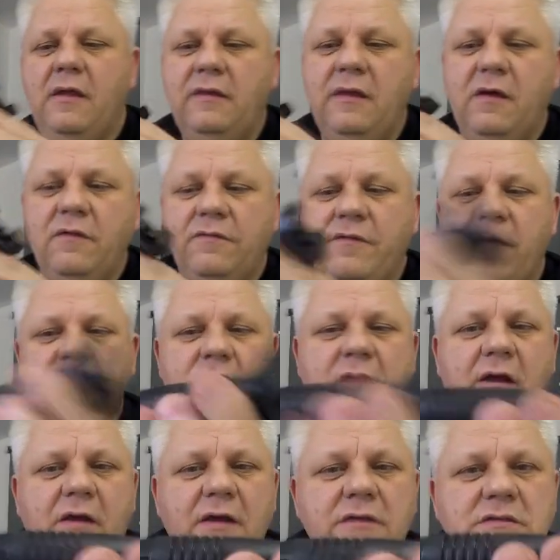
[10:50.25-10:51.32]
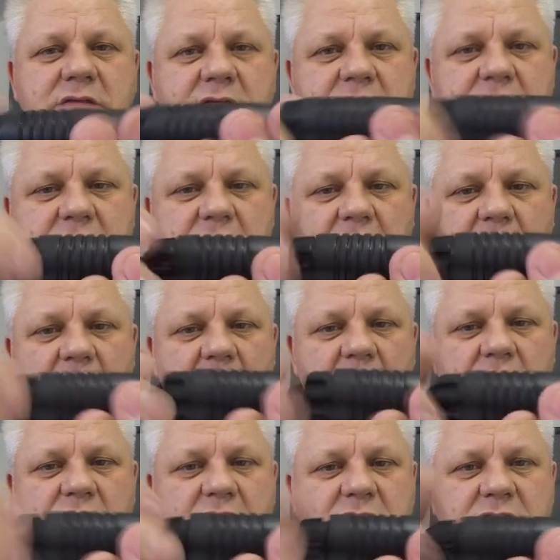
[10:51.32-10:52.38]
Now, the front rail has this
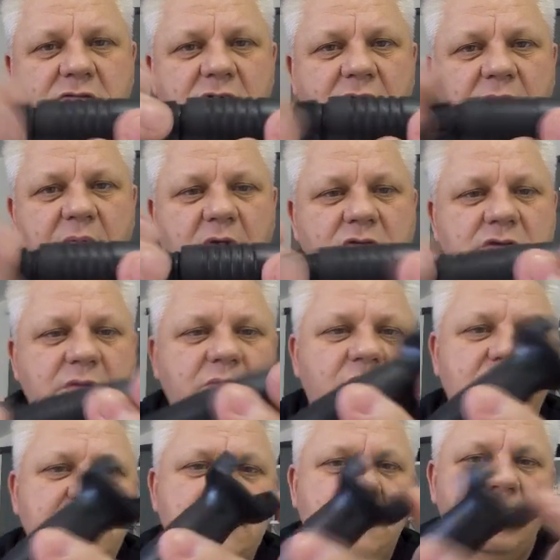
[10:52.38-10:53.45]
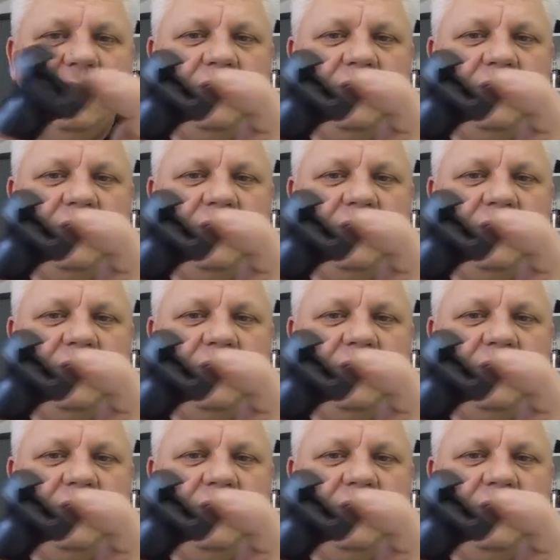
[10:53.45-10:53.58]
adjuster at the bottom, which,